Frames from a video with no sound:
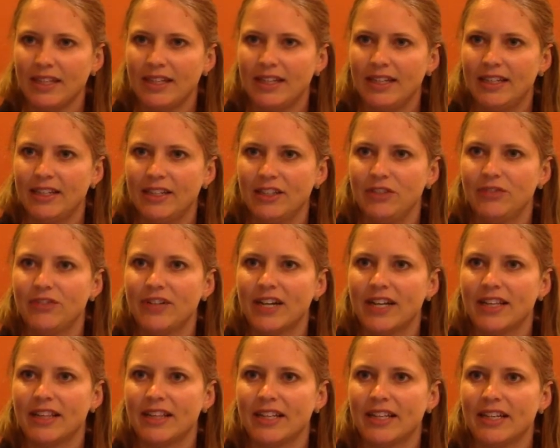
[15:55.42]
Anything that you've
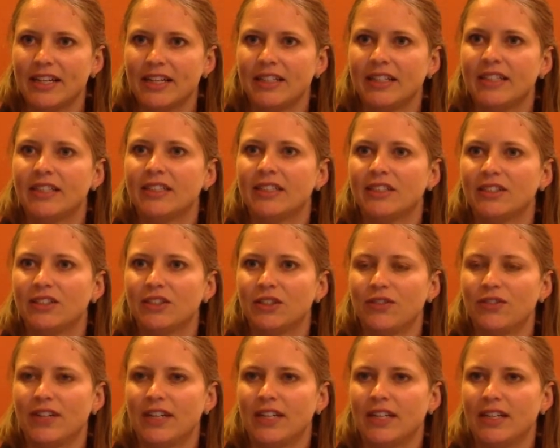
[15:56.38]
gotten there so
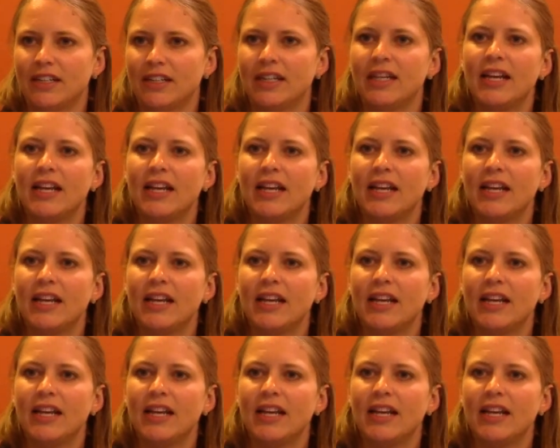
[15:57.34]
far?